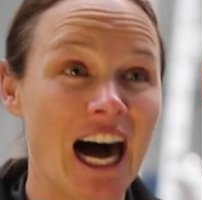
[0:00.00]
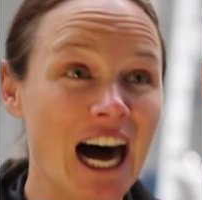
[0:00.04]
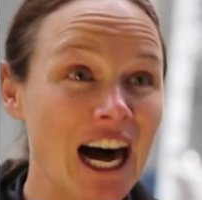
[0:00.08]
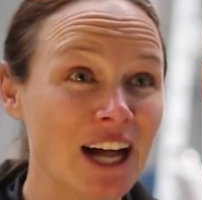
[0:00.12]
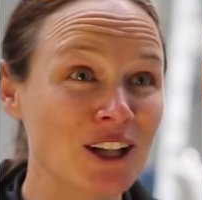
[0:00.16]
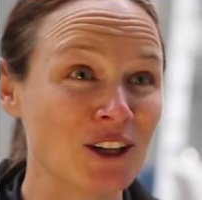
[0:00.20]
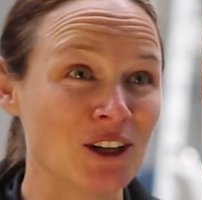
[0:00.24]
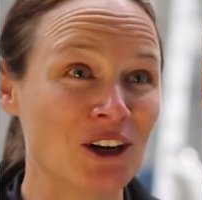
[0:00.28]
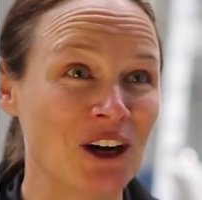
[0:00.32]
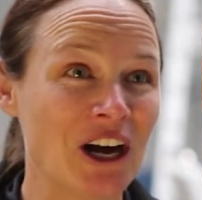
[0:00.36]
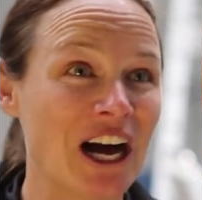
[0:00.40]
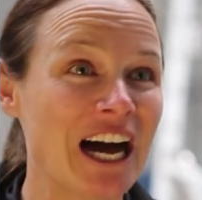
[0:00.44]
a
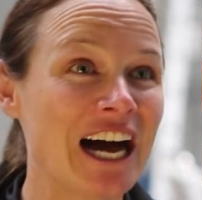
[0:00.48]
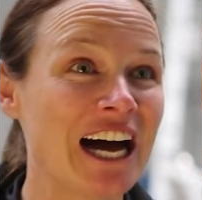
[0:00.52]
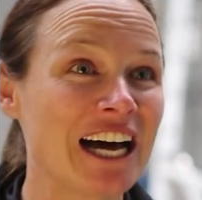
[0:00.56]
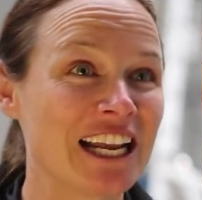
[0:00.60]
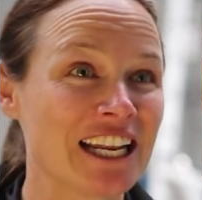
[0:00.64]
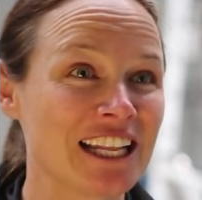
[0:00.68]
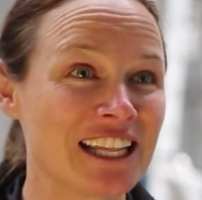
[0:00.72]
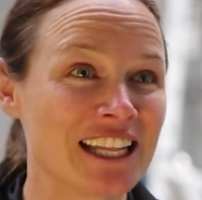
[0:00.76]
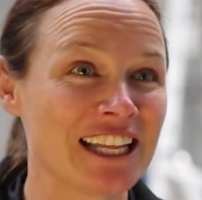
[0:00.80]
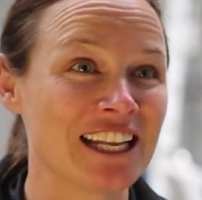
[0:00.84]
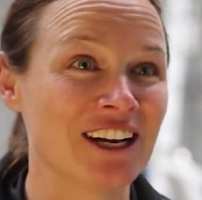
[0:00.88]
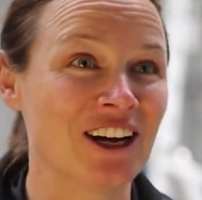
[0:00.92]
lot
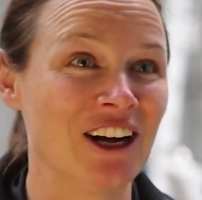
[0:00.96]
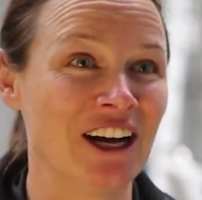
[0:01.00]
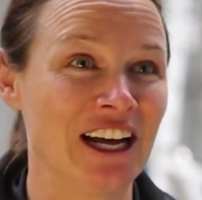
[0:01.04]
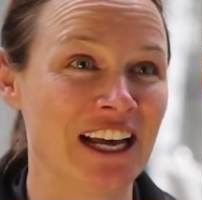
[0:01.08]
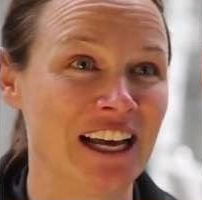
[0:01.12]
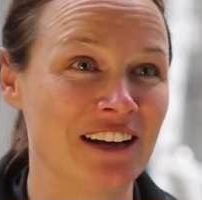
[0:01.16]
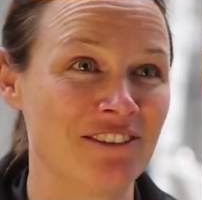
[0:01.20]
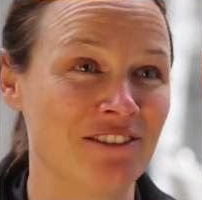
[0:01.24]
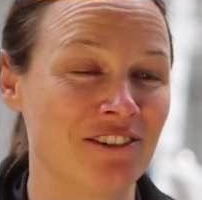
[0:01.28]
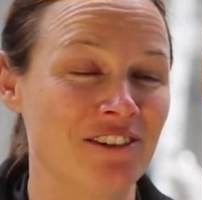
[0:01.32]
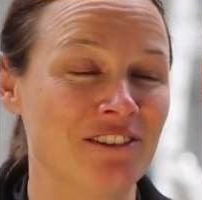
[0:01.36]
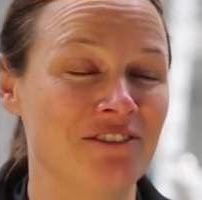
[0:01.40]
harder than I
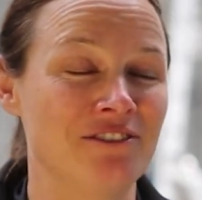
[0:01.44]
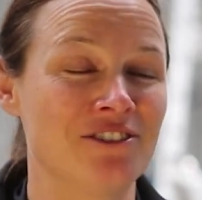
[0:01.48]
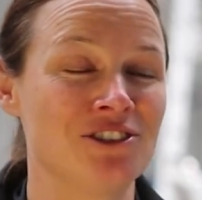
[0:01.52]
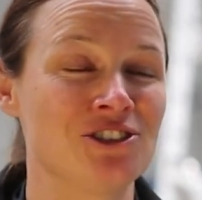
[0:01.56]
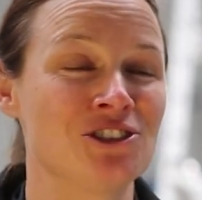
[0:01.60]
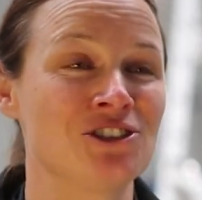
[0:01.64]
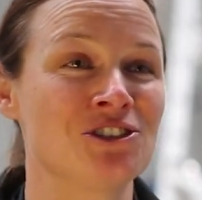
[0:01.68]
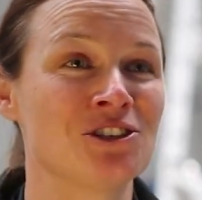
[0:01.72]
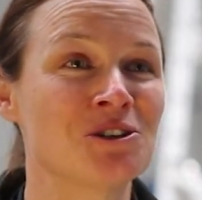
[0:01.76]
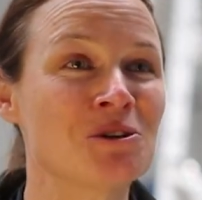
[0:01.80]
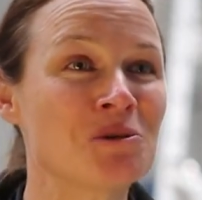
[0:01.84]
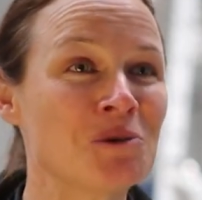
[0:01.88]
ever
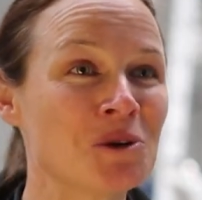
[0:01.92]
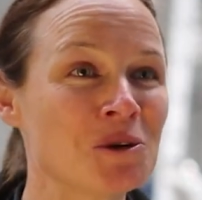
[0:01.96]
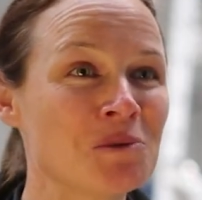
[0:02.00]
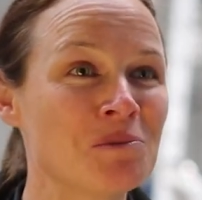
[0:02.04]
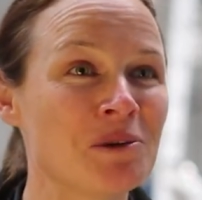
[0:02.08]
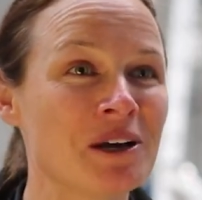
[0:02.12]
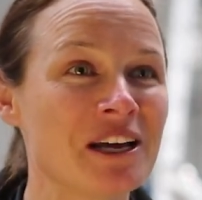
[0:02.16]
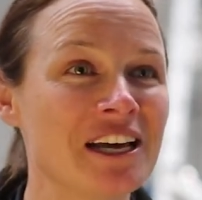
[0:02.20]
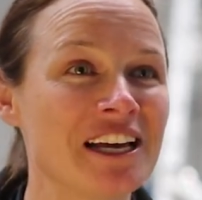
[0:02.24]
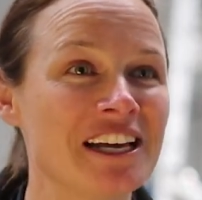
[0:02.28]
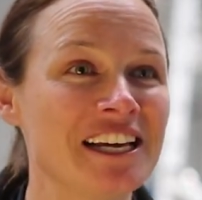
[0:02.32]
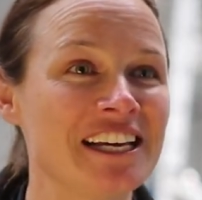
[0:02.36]
envisioned it would
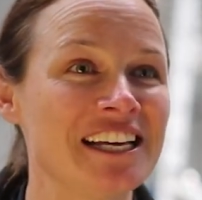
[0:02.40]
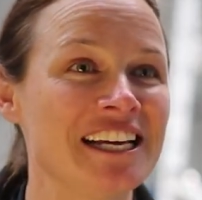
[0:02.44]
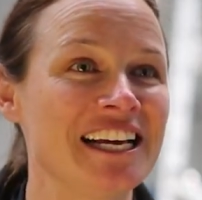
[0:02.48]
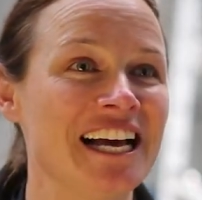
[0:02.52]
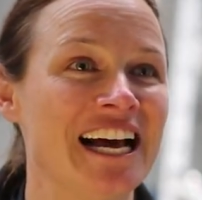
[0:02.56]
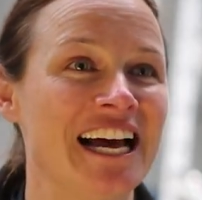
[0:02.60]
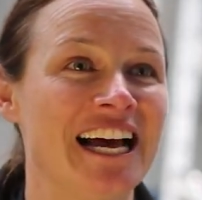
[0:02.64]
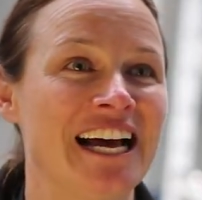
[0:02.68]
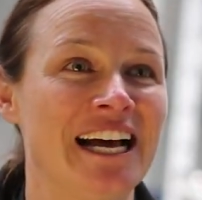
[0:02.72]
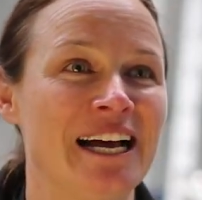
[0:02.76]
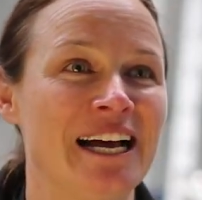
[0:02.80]
be.